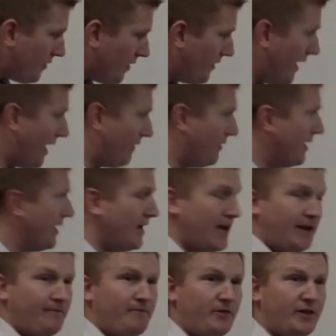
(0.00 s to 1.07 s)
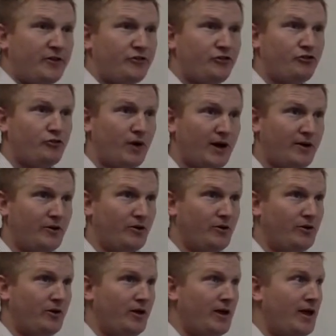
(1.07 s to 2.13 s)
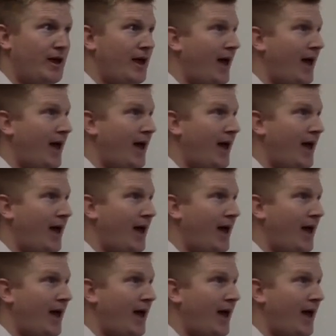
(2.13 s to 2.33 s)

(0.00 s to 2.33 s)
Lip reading: Now, if this triangle